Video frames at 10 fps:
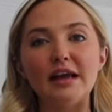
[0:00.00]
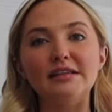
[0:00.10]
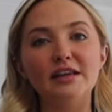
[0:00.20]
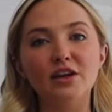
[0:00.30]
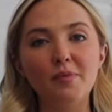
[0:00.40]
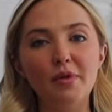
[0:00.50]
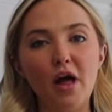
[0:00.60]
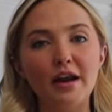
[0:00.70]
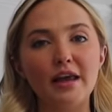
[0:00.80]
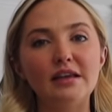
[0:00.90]
I didn't go to
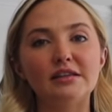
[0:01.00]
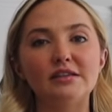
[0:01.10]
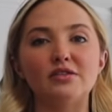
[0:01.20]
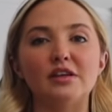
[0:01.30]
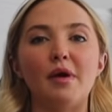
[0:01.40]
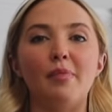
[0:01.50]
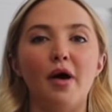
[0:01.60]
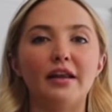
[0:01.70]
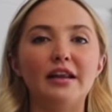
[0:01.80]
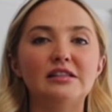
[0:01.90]
Pilates because I was like, my
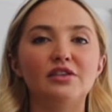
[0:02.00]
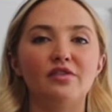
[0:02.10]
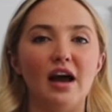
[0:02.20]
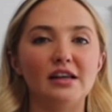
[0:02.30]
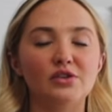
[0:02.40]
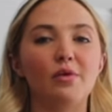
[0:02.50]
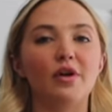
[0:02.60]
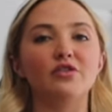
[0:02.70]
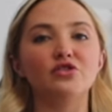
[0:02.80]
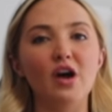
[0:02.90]
body needs to rest. So I went
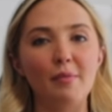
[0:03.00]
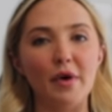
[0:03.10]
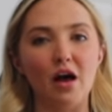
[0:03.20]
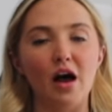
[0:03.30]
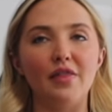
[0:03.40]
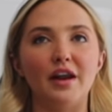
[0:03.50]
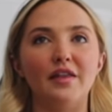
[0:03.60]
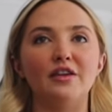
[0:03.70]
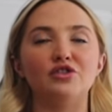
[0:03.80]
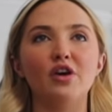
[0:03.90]
on the treadmill and
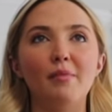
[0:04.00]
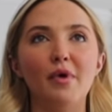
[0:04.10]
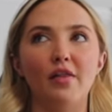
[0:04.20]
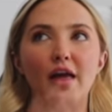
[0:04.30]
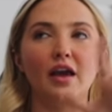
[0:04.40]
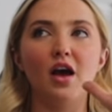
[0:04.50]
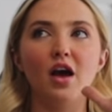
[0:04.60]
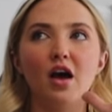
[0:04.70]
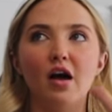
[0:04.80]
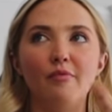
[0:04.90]
then the treadmill, like
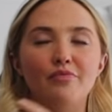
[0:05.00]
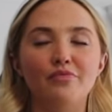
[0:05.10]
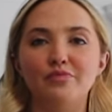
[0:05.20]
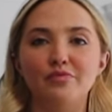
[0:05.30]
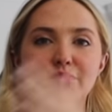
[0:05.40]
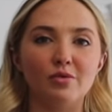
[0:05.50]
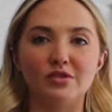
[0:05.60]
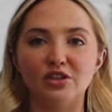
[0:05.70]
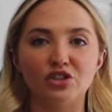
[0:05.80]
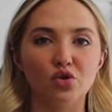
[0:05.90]
there was
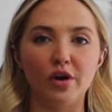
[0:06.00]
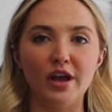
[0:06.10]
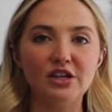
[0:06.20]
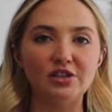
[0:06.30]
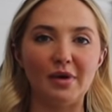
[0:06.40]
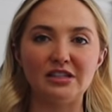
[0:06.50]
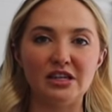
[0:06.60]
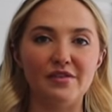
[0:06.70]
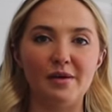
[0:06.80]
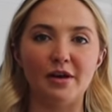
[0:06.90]
like a shortage and my
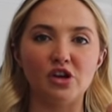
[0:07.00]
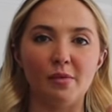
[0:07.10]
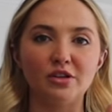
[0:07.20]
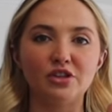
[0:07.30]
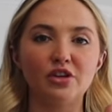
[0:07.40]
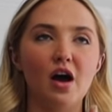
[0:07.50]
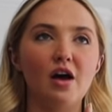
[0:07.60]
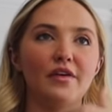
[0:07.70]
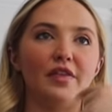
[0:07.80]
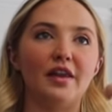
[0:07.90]
TV and my treadmill turned
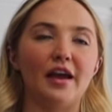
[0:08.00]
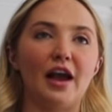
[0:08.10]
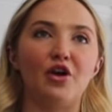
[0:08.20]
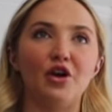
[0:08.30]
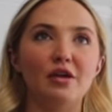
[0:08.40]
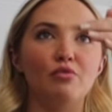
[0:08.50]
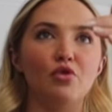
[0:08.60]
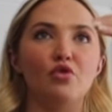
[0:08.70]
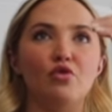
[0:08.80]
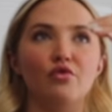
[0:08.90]
off and then like I couldn't
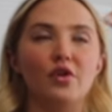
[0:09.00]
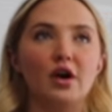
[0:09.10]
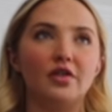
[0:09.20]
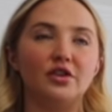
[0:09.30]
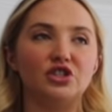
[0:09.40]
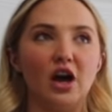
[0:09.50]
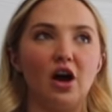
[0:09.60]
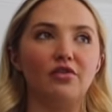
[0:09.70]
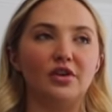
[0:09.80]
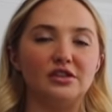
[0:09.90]
move the
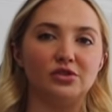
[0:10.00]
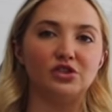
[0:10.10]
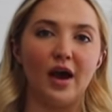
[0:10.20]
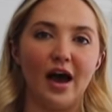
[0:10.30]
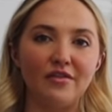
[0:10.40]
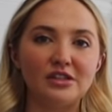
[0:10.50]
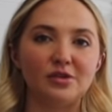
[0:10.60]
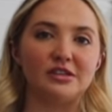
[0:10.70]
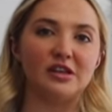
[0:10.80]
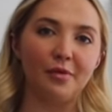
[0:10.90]
shelf because it was too heavy.
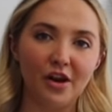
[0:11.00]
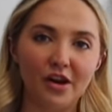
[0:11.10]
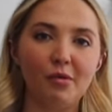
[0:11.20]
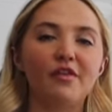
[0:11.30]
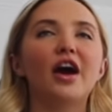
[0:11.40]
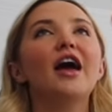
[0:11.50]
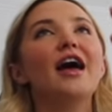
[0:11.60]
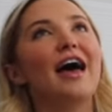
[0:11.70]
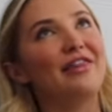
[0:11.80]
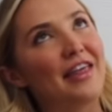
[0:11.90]
So my stepbrother had to come over and